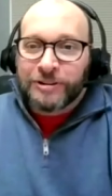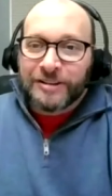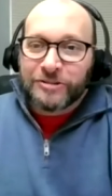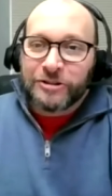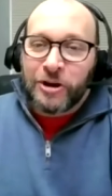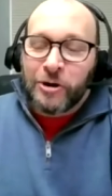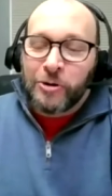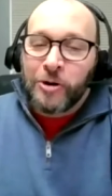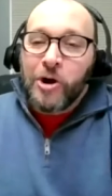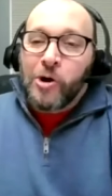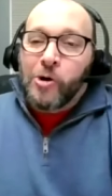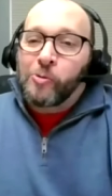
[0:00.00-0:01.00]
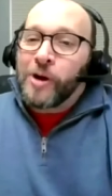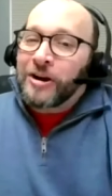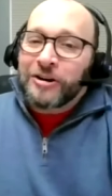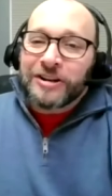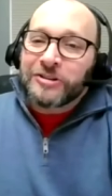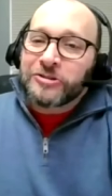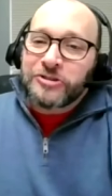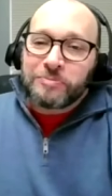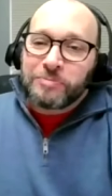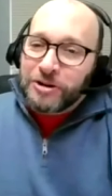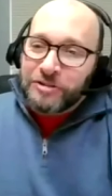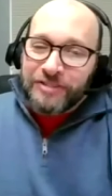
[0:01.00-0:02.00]
would like to know, where is the
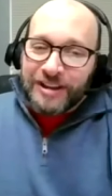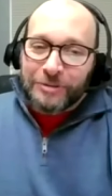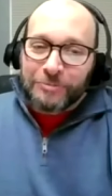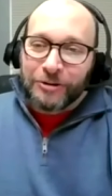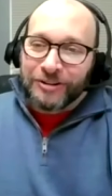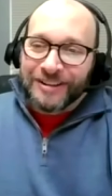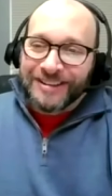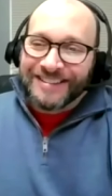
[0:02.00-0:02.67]
book available?